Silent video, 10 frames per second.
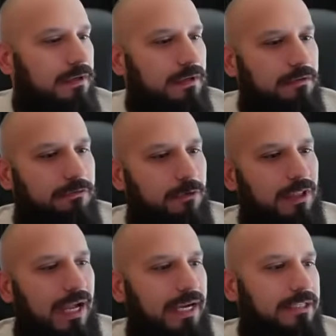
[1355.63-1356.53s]
for
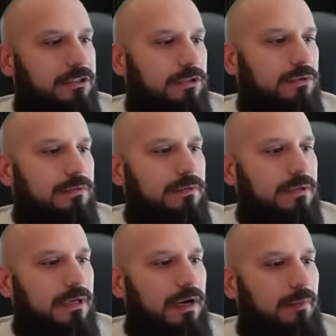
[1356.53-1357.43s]
lying to you
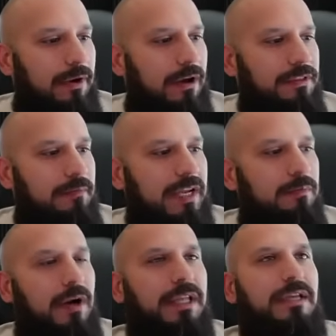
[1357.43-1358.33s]
about how they make money.